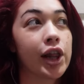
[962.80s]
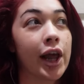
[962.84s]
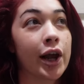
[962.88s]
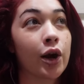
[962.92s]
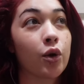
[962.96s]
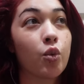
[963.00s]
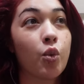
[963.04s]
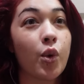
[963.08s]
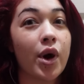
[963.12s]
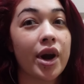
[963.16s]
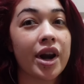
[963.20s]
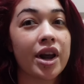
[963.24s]

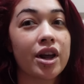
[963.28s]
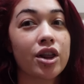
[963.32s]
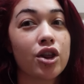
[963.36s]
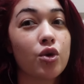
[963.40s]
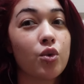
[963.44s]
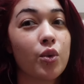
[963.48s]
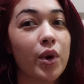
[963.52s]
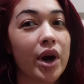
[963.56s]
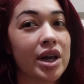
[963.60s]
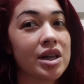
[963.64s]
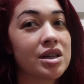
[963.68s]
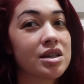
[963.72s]
Like one of the
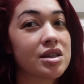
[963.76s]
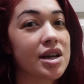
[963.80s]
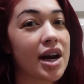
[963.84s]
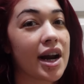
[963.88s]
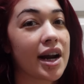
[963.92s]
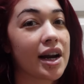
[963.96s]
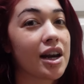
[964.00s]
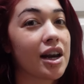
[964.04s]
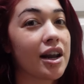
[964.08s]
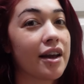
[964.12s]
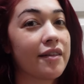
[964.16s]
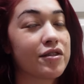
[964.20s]
ones that I
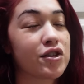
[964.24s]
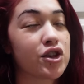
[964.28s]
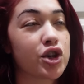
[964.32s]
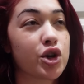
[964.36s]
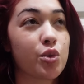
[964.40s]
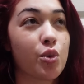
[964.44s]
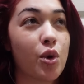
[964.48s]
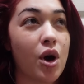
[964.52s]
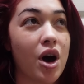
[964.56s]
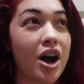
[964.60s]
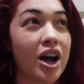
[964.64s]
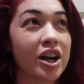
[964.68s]
love to
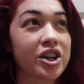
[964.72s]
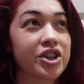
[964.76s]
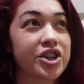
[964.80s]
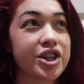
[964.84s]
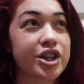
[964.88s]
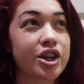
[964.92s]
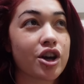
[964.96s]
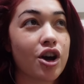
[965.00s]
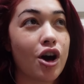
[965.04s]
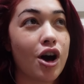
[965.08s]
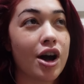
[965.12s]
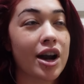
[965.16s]
watch is
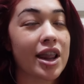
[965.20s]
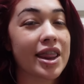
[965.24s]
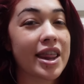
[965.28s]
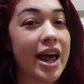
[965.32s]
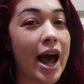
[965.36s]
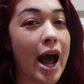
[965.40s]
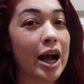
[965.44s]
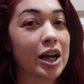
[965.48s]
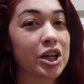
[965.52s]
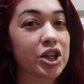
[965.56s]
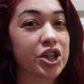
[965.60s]
called That